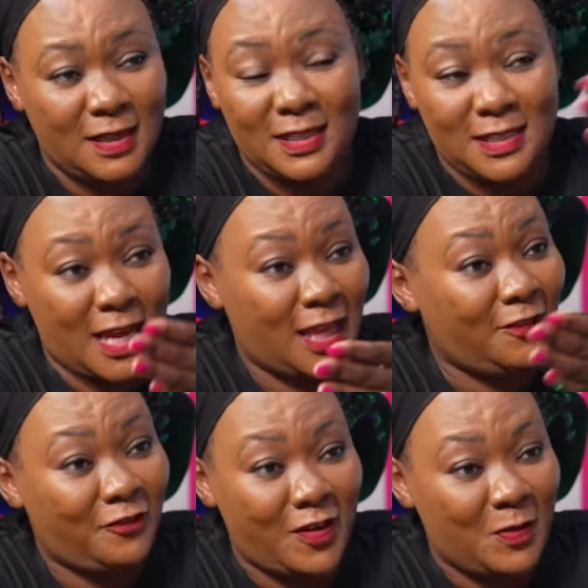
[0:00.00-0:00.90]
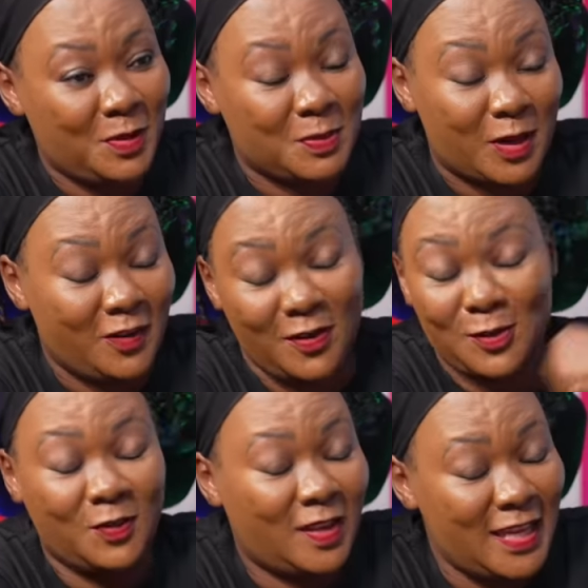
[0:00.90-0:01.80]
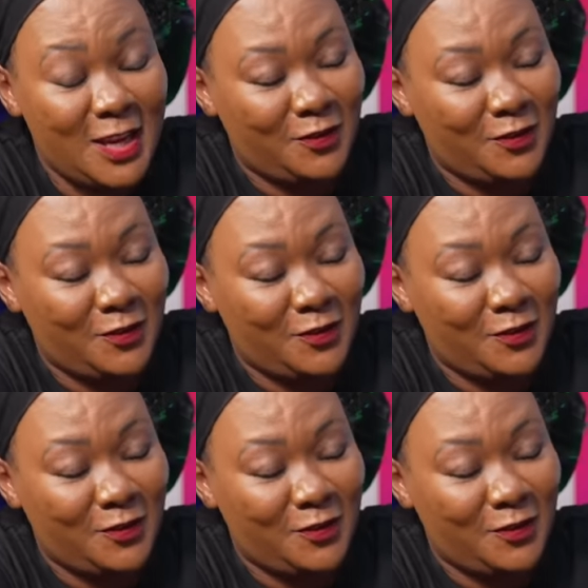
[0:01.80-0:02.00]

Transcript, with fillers: Yes. 10 Feb is manifesto of the